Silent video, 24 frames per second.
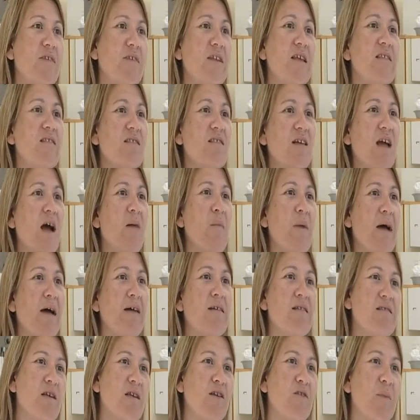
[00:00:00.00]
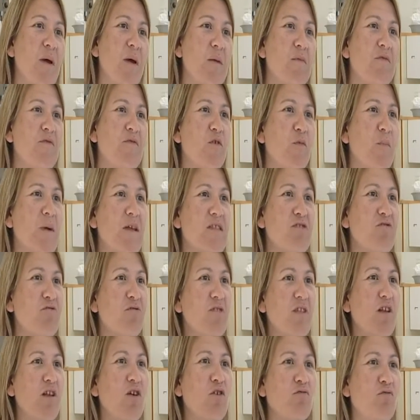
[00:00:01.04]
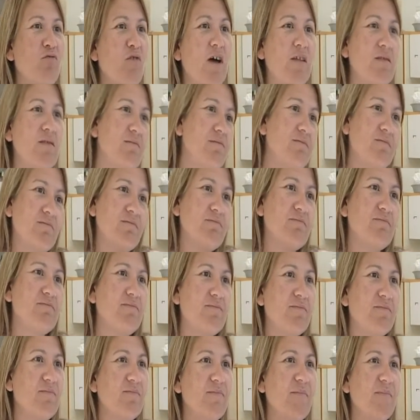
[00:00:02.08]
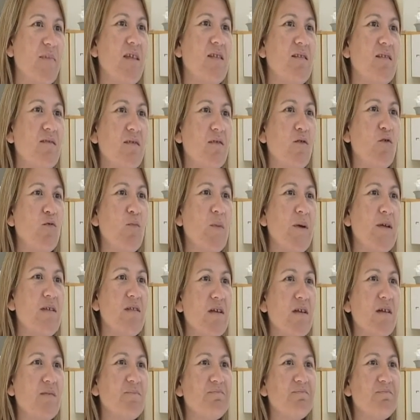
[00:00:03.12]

If it needs to come out and it's going to make me feel better in the long run, then it'll be